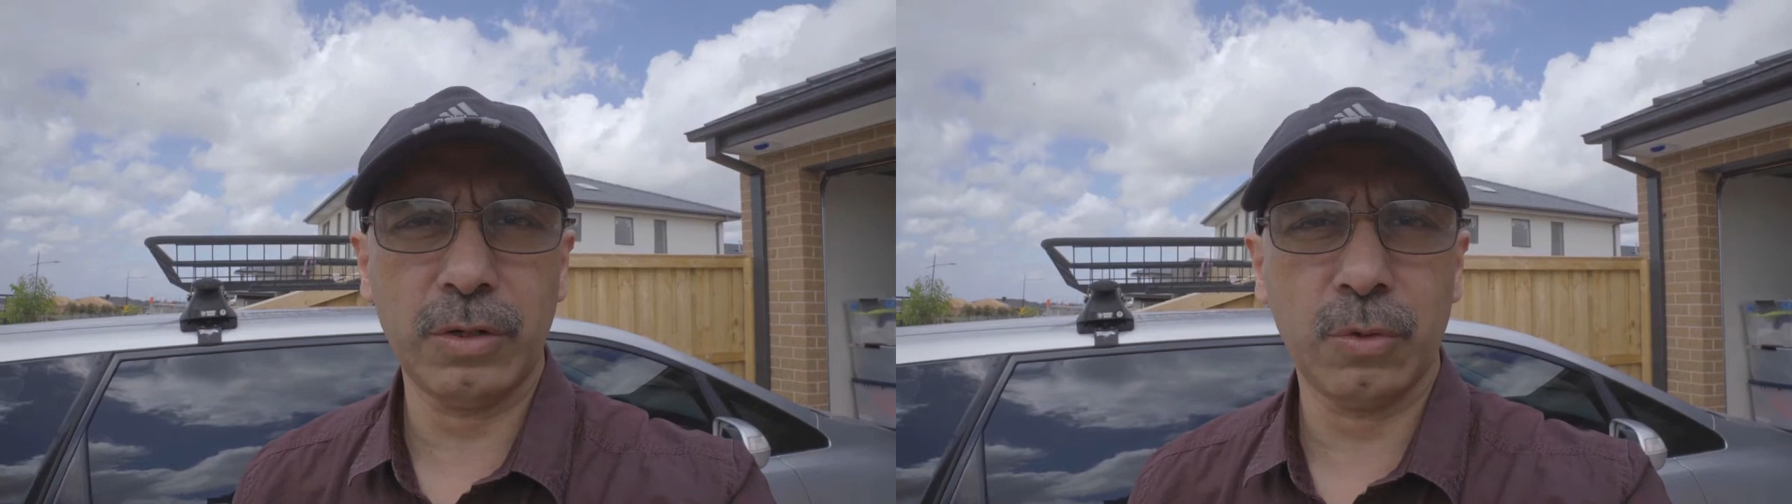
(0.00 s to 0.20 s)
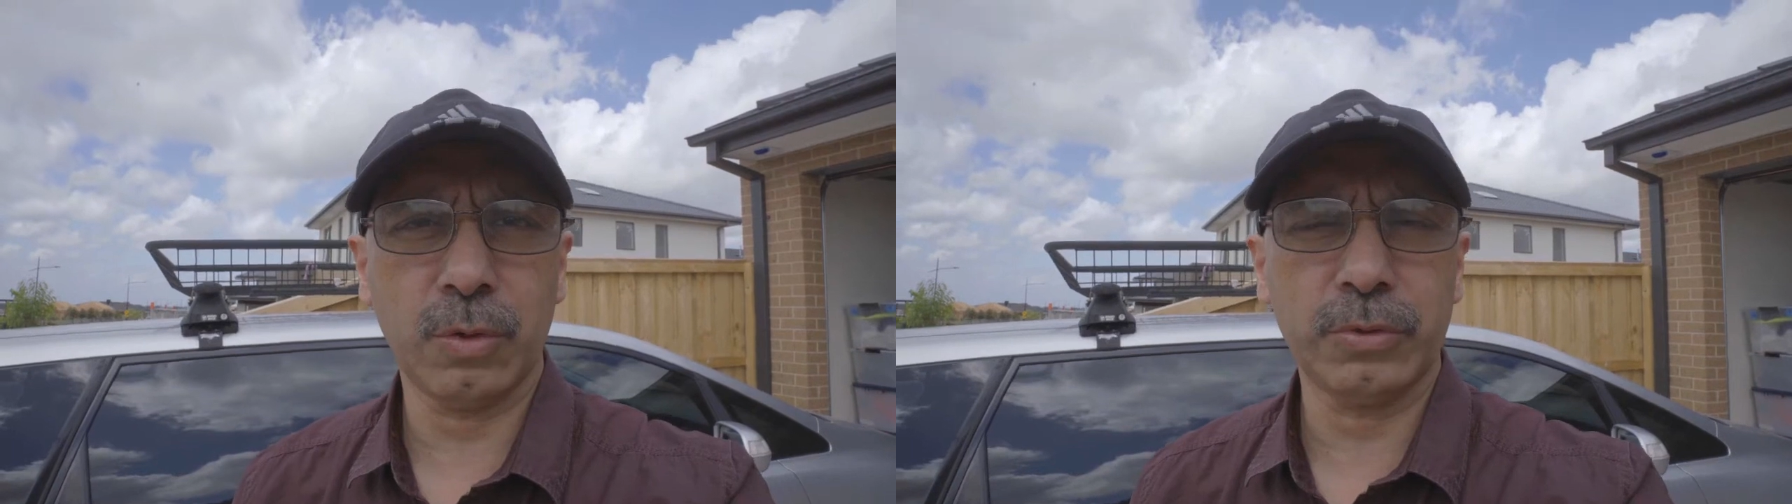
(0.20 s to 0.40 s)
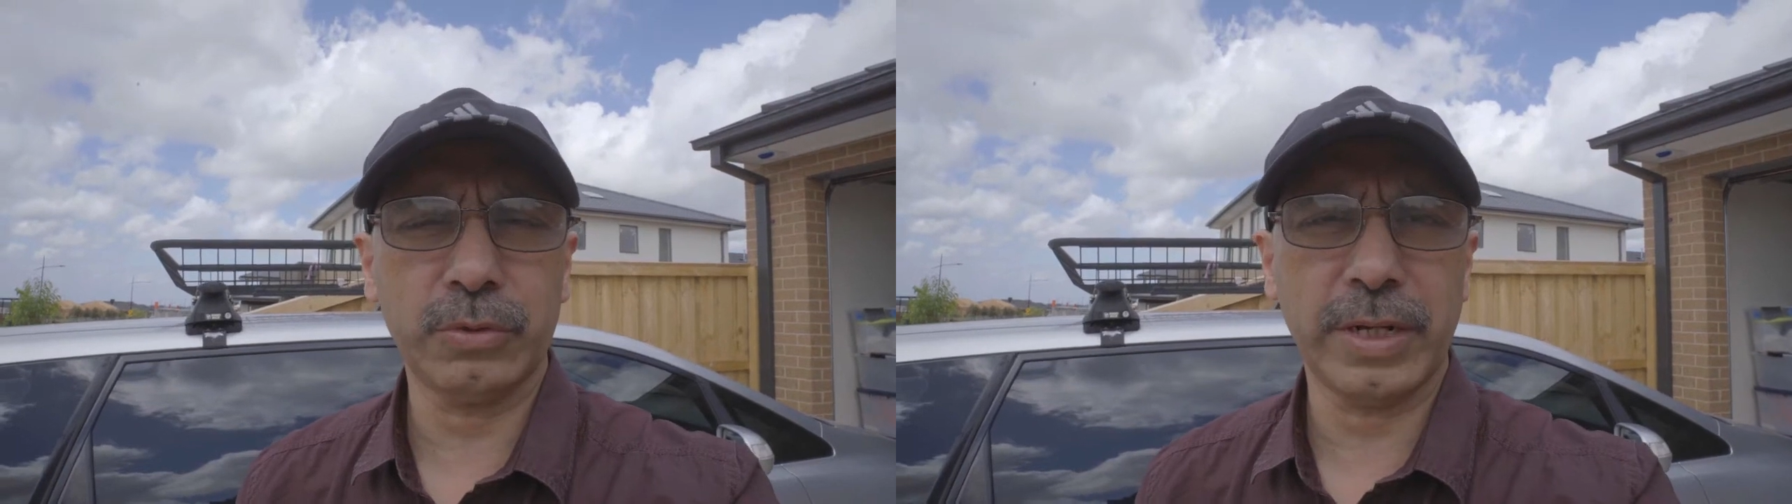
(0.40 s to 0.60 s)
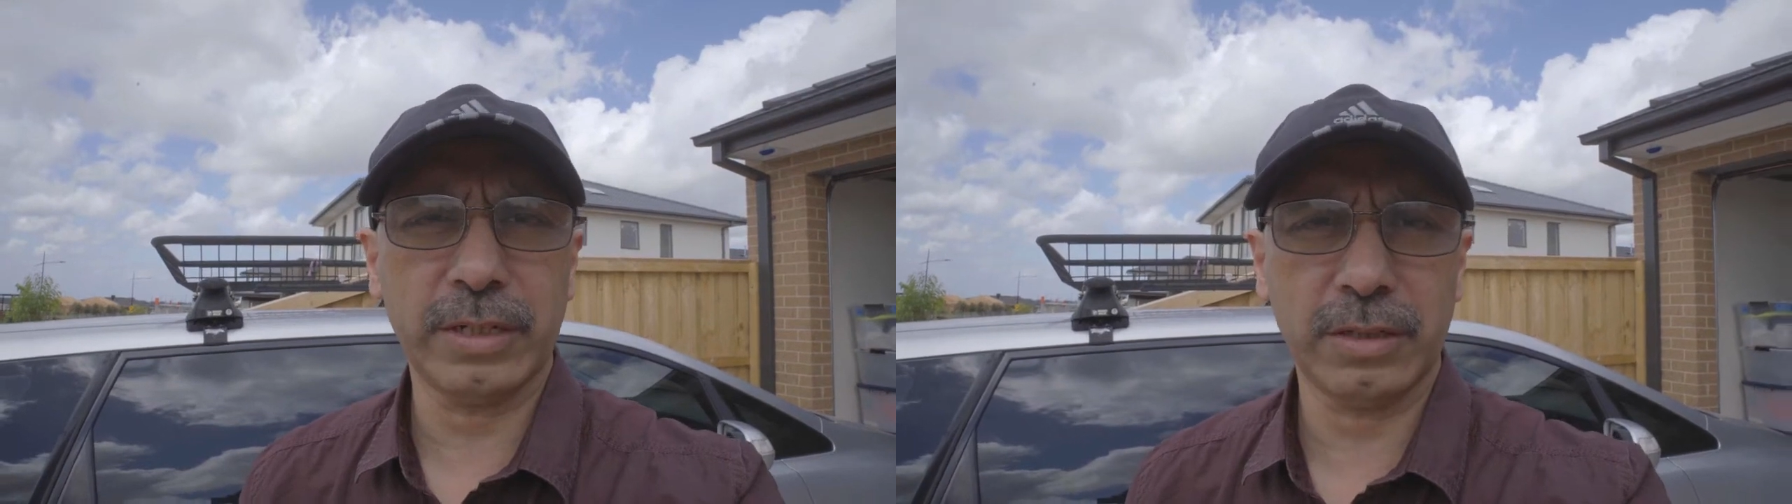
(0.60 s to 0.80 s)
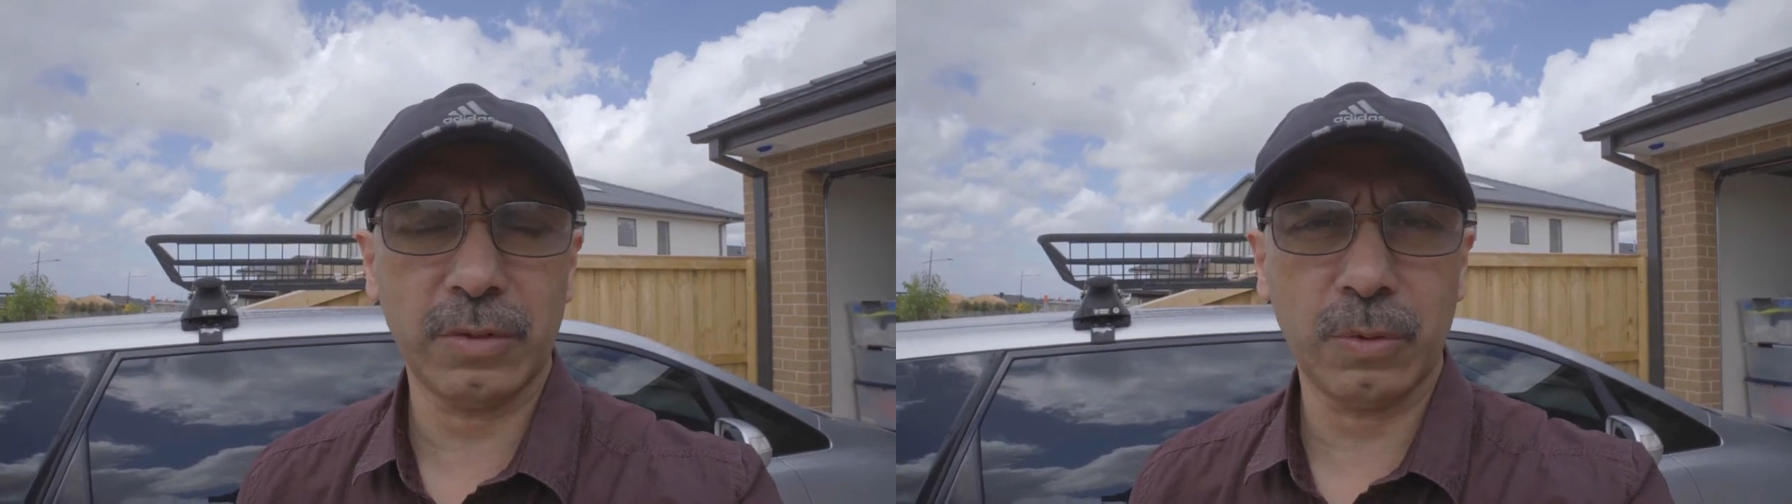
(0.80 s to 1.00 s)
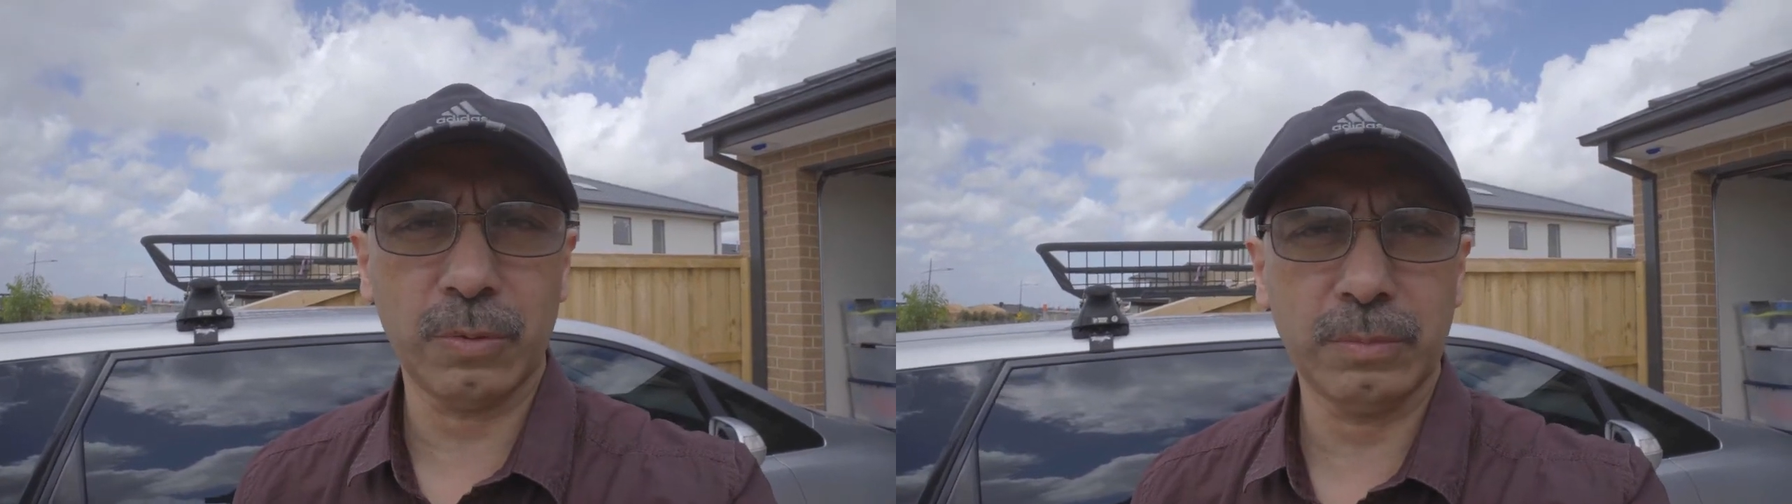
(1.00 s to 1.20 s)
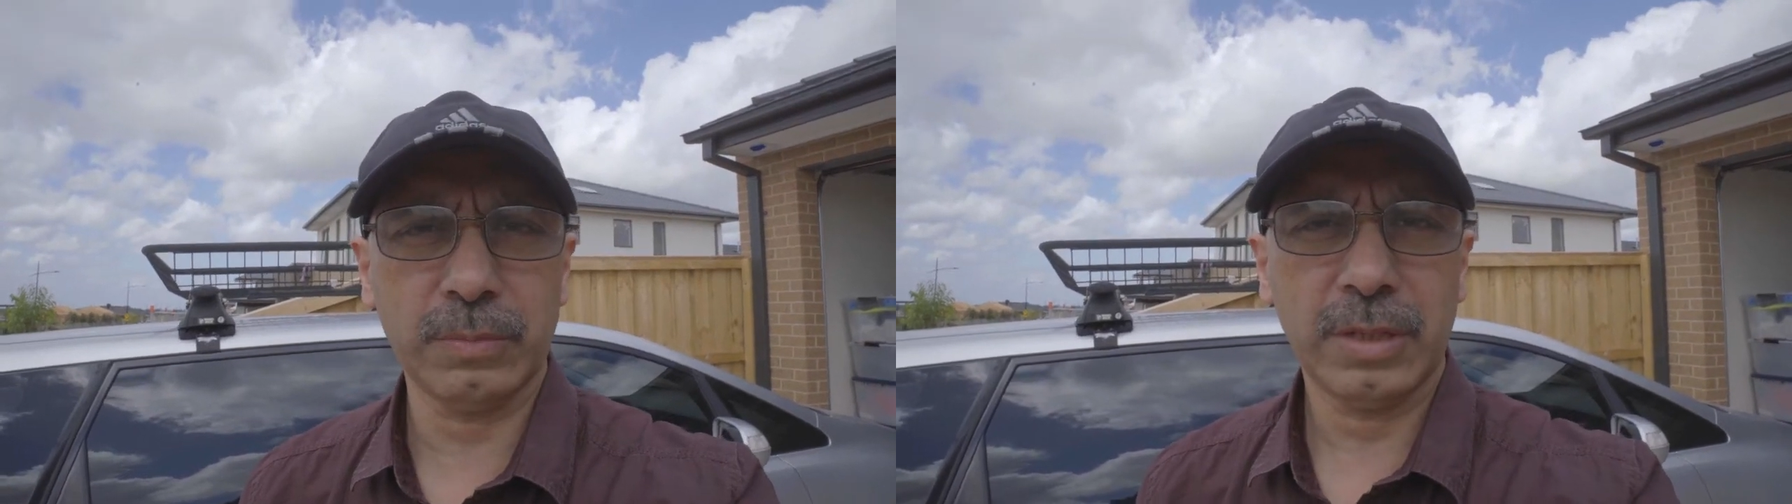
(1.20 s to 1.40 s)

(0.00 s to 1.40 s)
home to another home.